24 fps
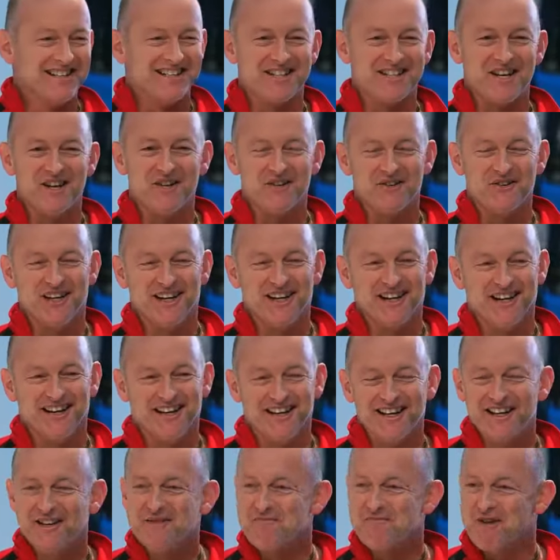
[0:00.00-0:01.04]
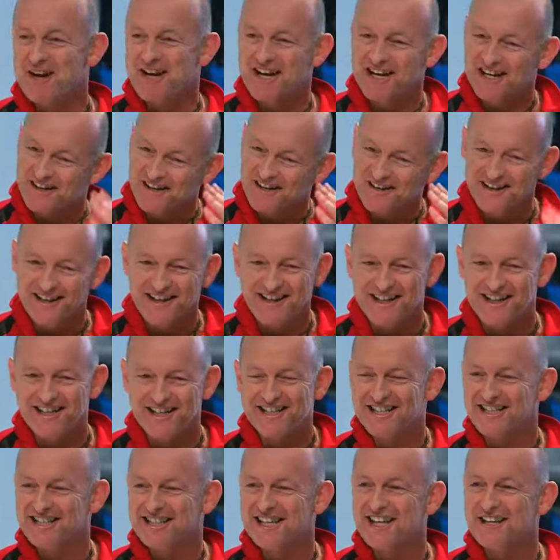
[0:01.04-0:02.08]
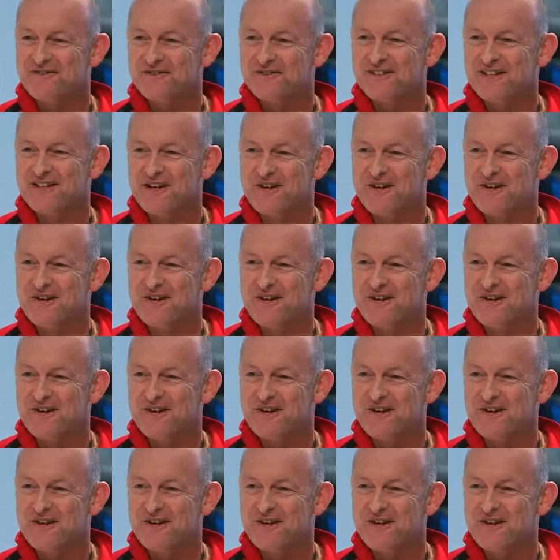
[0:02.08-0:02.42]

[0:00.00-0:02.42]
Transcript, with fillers: so uh, yeah. my hairline, I, I, didn't get it for